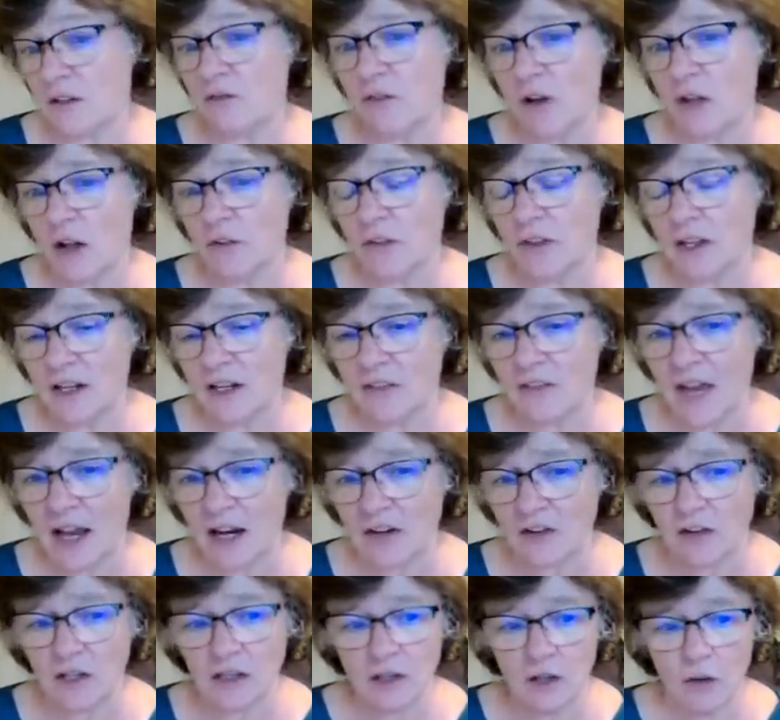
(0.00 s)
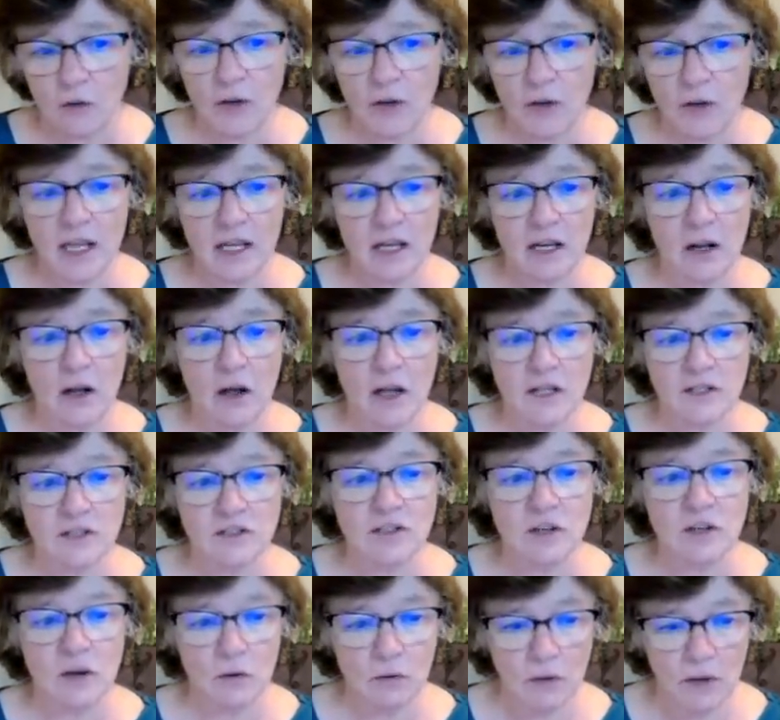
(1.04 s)
to the fault that it's actually located on.
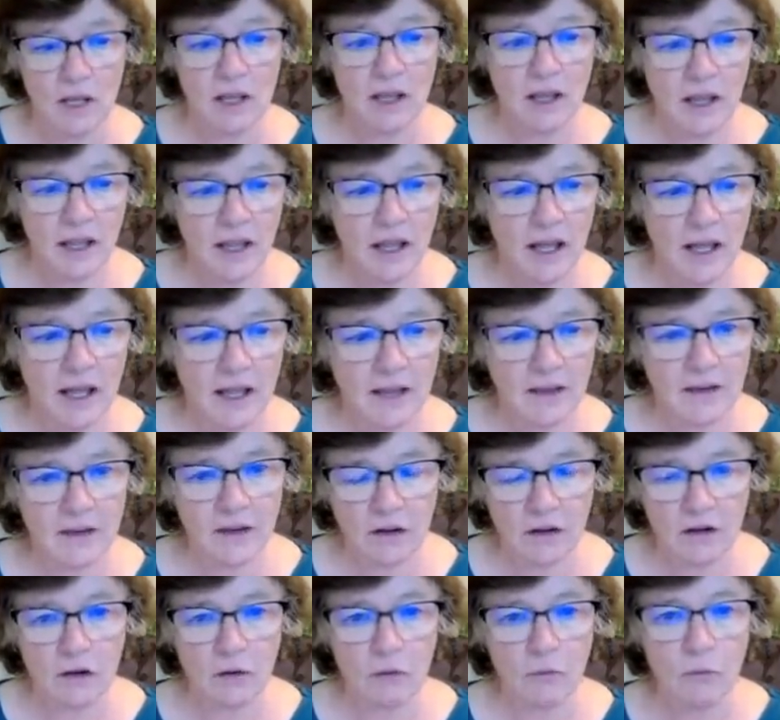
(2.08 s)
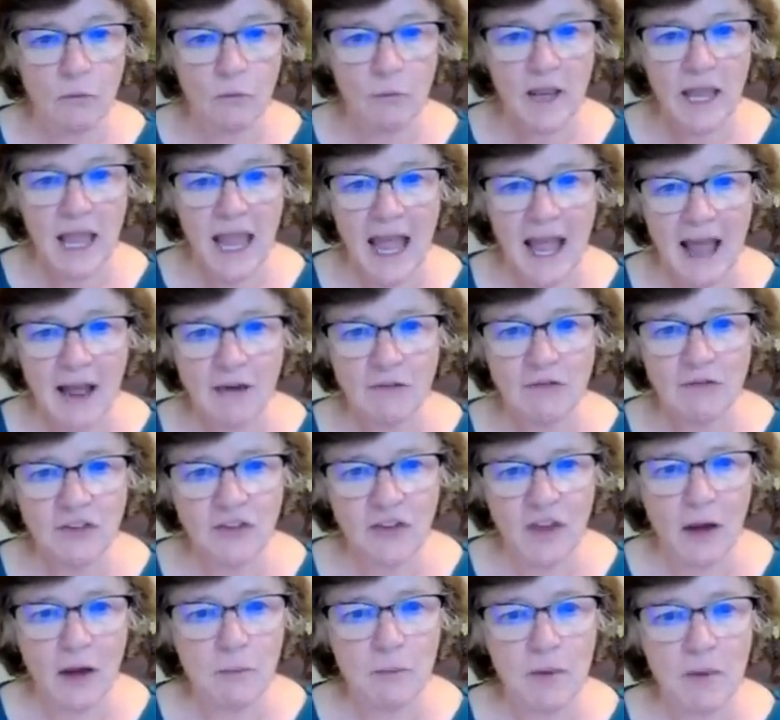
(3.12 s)
So, uh, you know, we have
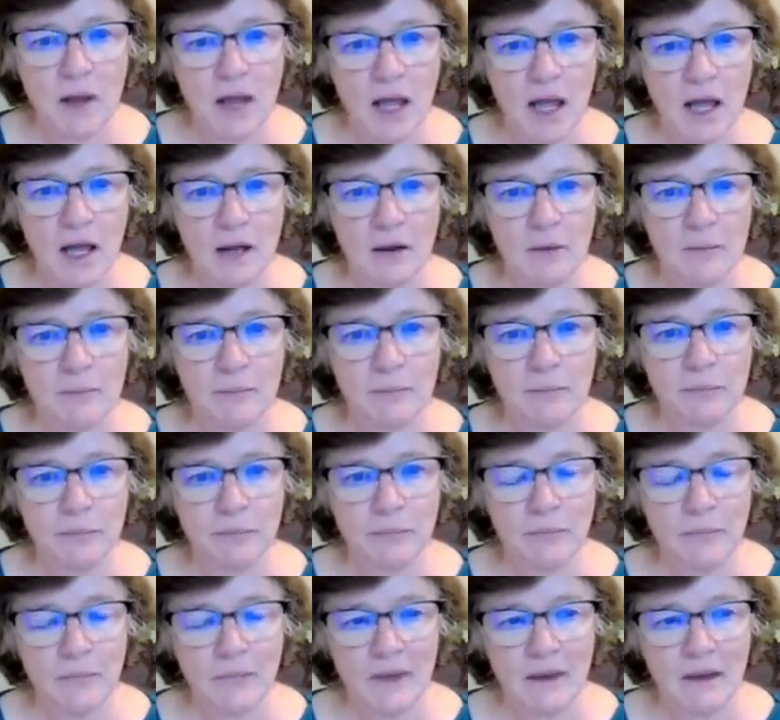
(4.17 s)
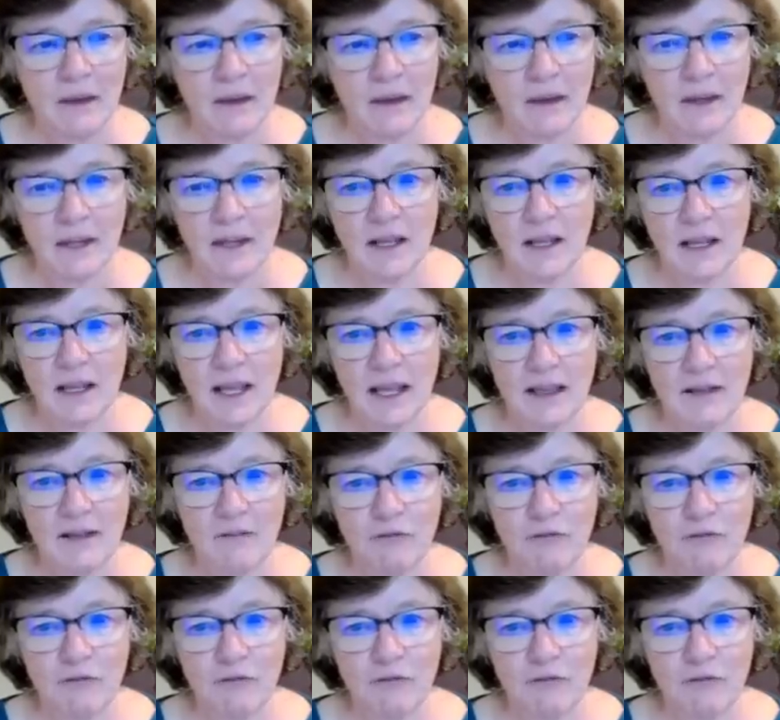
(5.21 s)
some um, uh,